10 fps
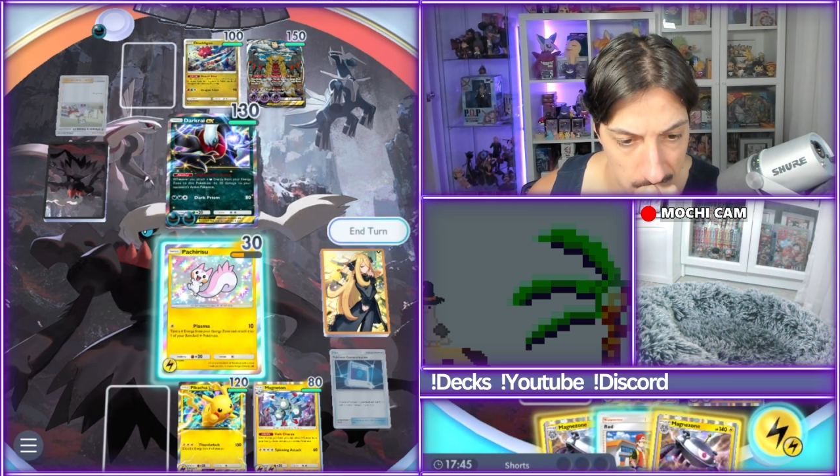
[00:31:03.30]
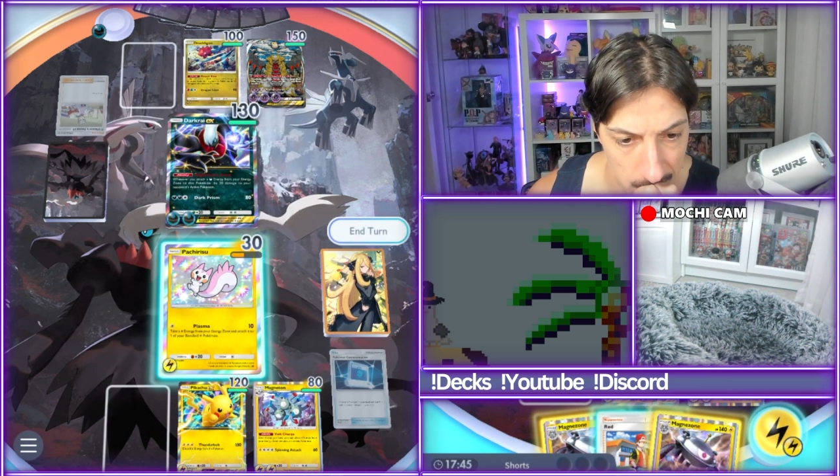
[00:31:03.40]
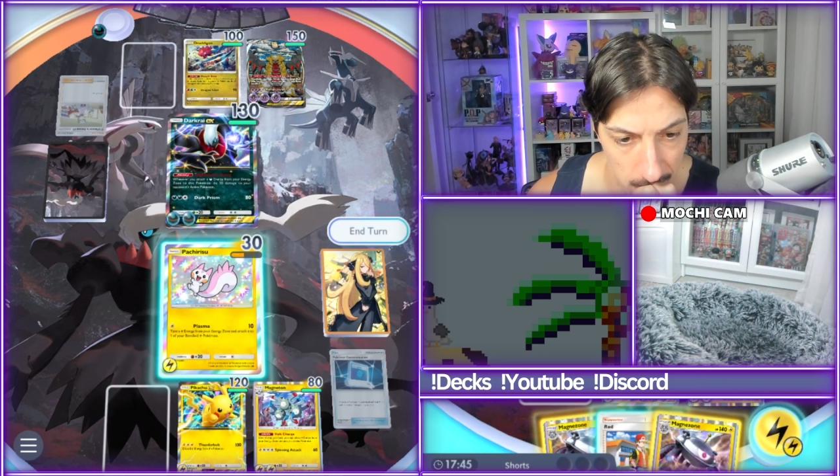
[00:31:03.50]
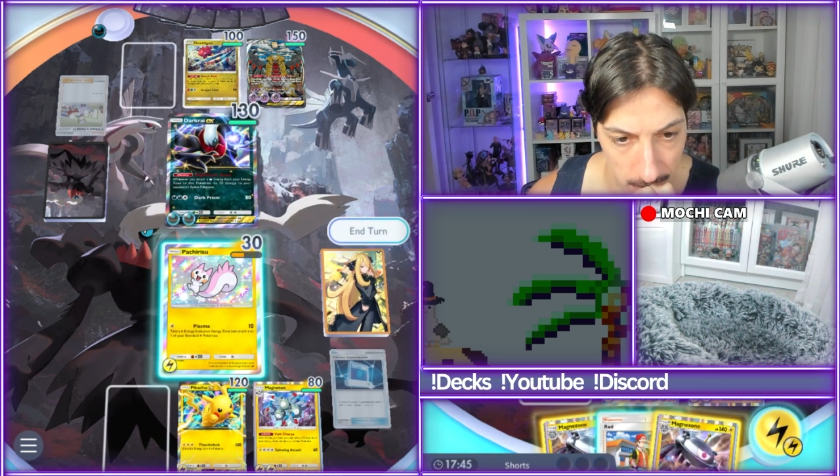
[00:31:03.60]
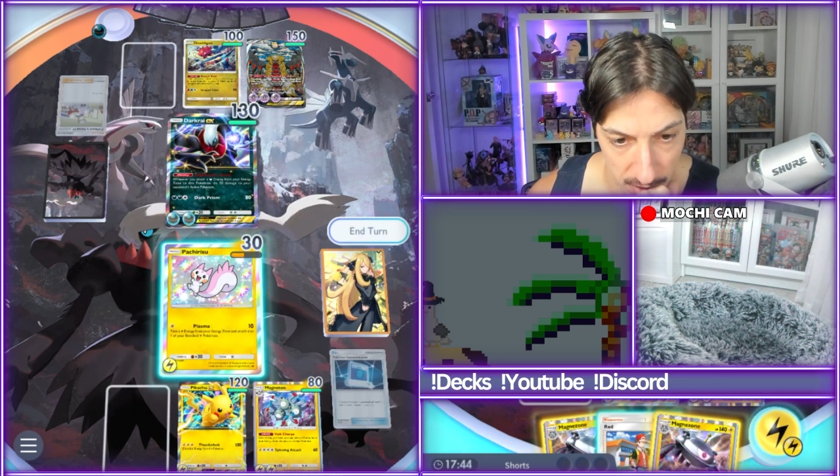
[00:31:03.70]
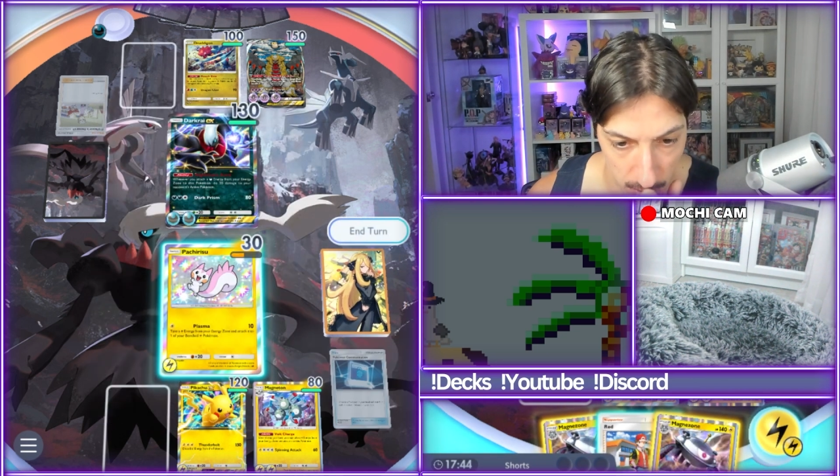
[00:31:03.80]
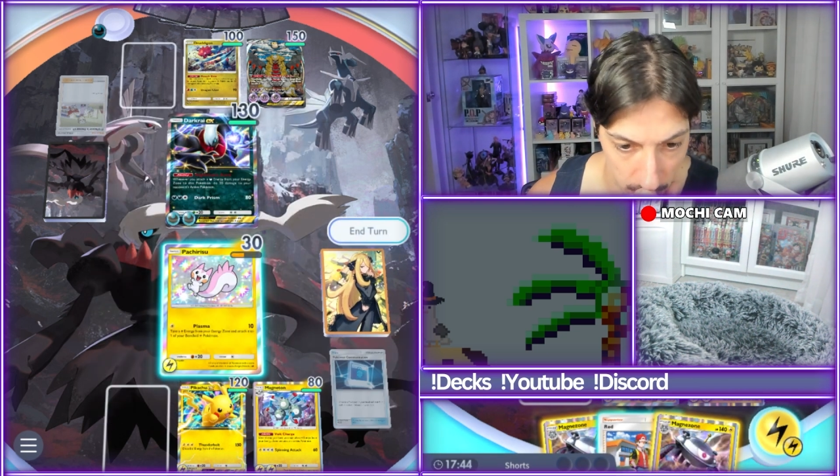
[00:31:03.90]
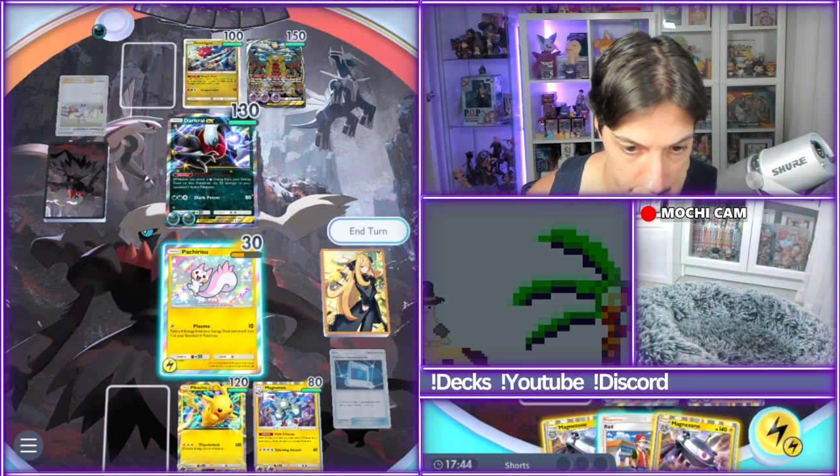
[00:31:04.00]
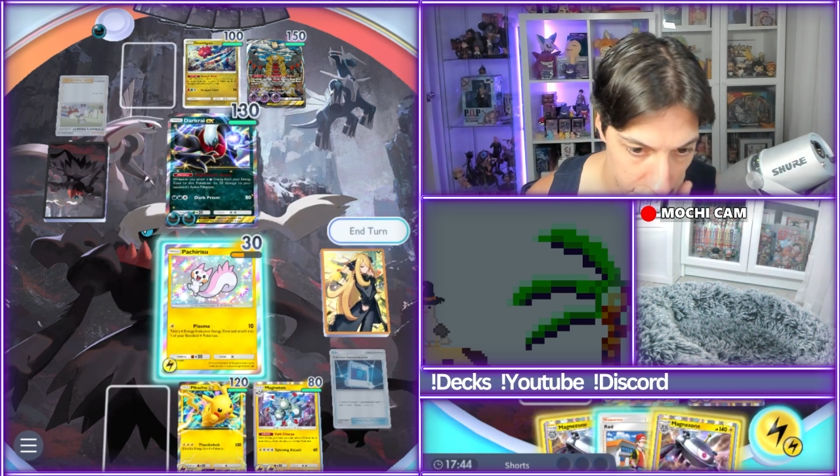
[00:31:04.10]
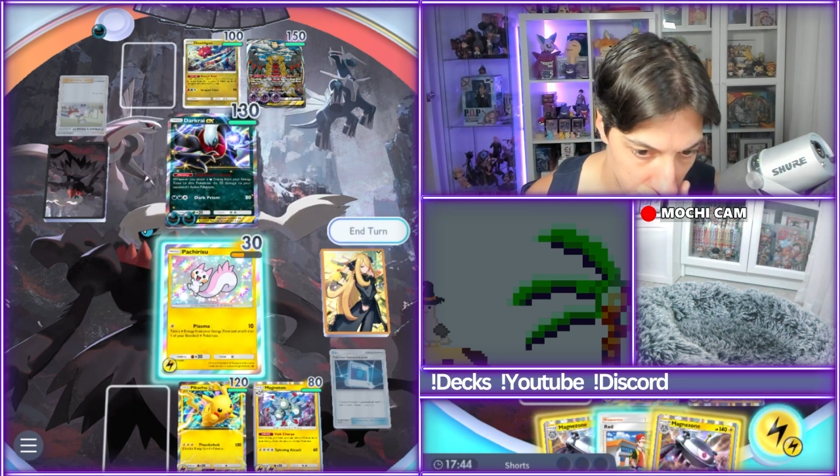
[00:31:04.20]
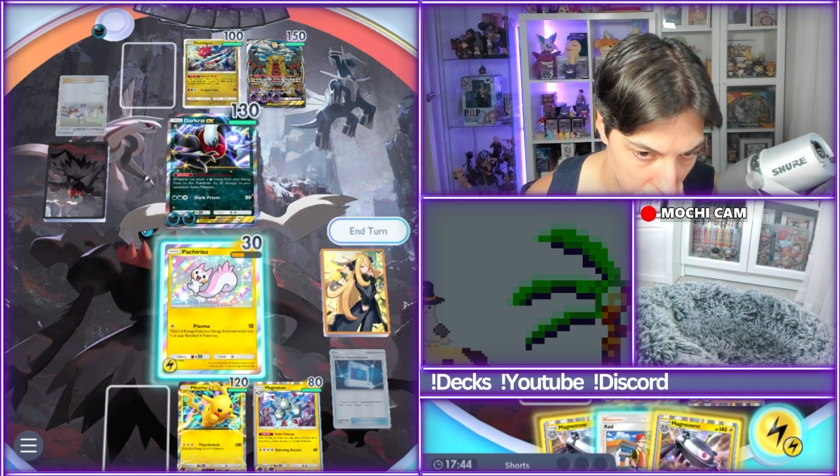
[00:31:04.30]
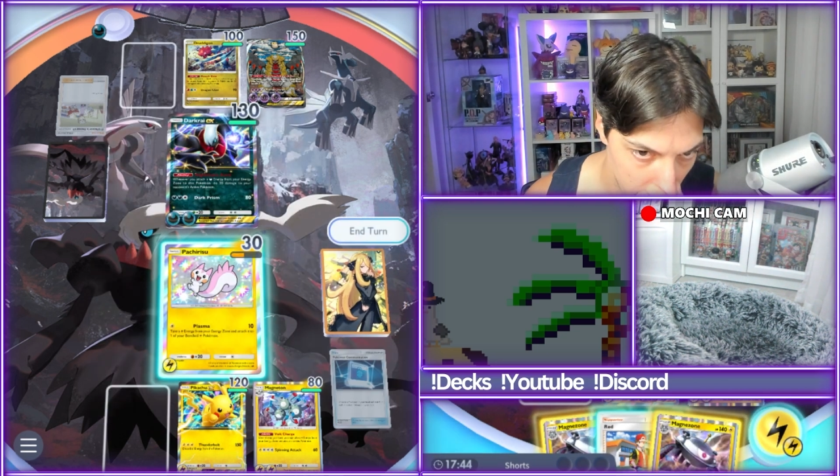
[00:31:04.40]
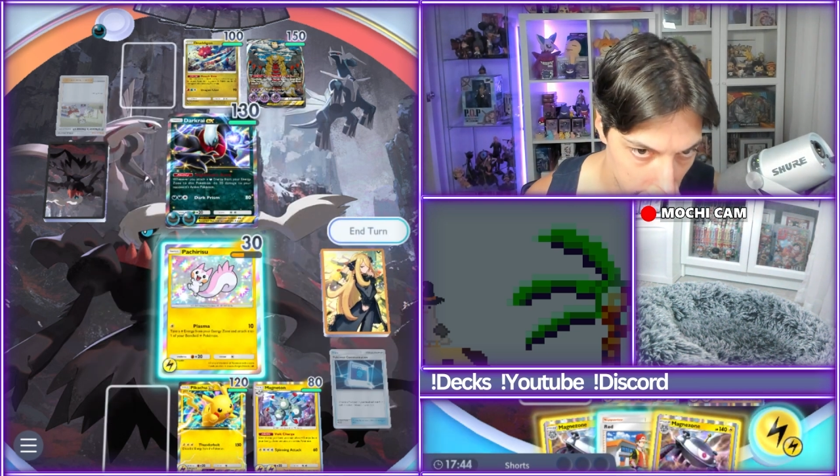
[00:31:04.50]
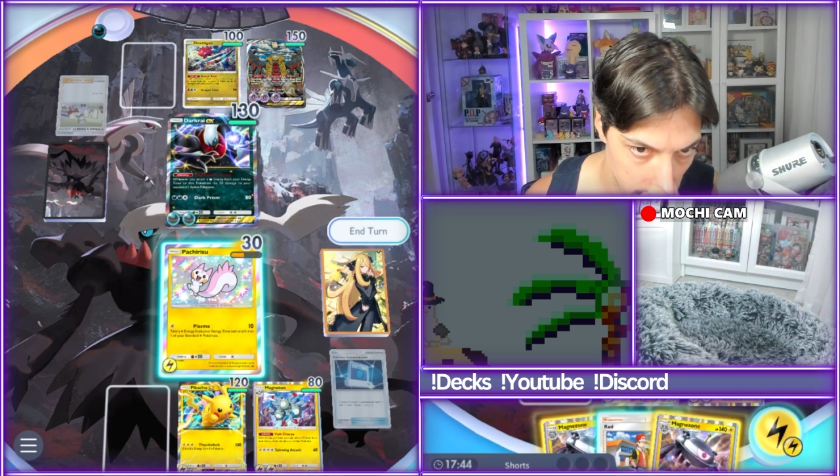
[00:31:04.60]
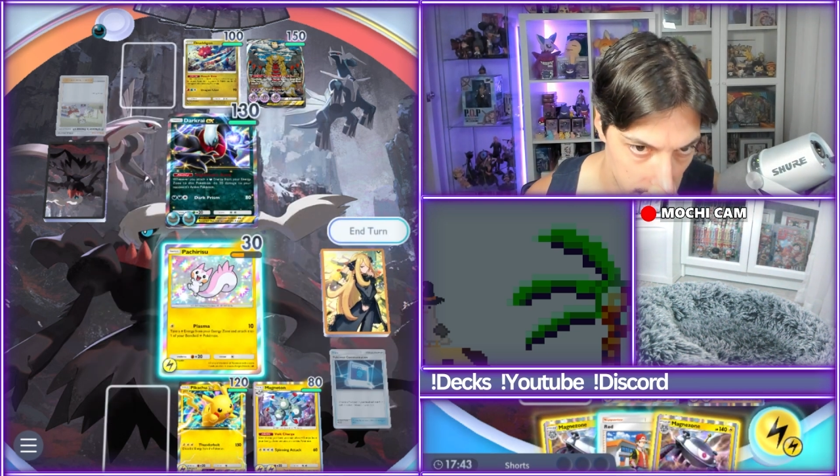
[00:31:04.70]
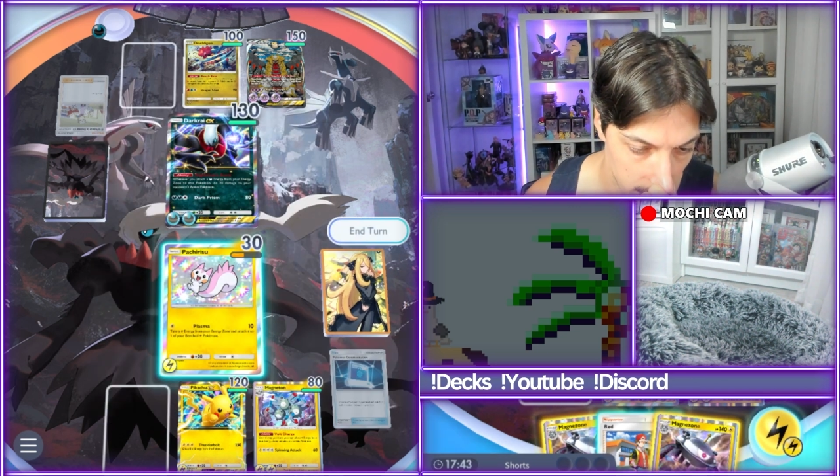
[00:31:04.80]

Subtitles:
Alright, so if we retreat into the